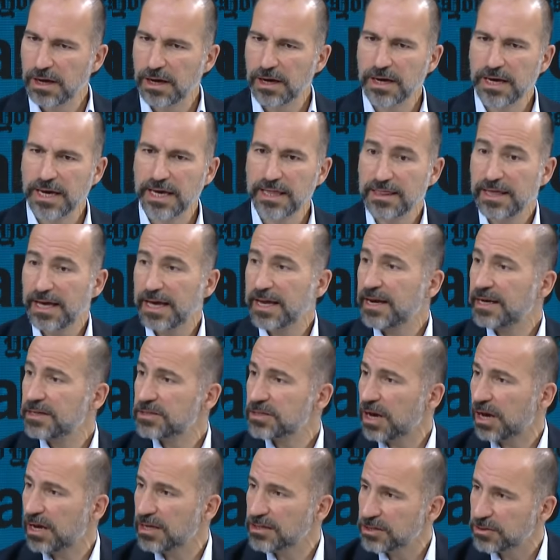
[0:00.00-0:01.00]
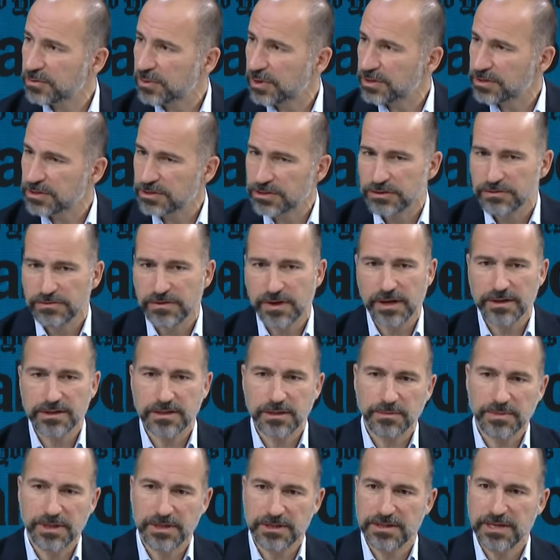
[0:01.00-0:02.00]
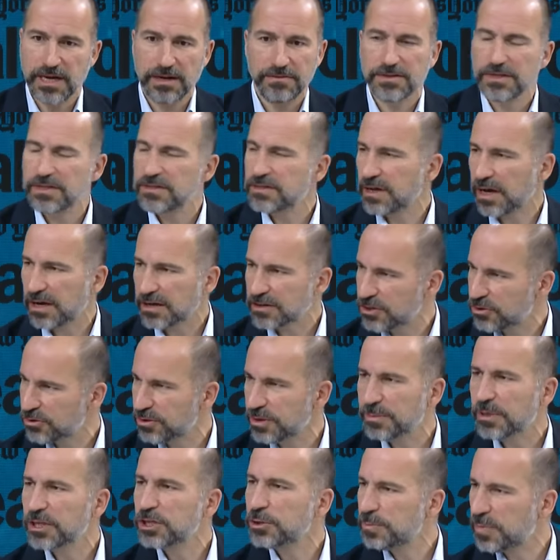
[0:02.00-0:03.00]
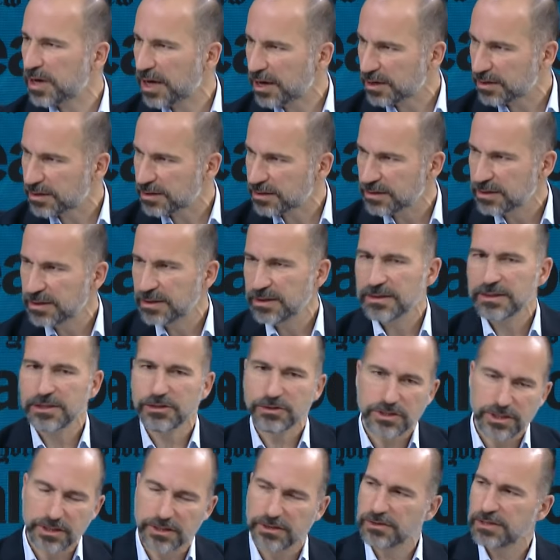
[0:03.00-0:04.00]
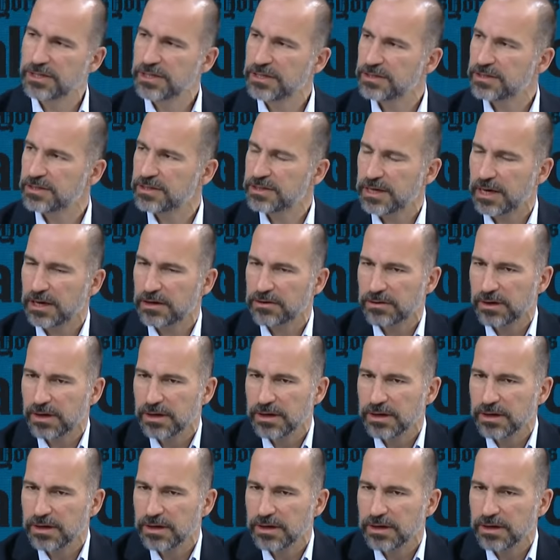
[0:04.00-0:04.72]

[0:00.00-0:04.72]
And that has consequences. You've got some of the safety stocks doing much better, utilities, et cetera.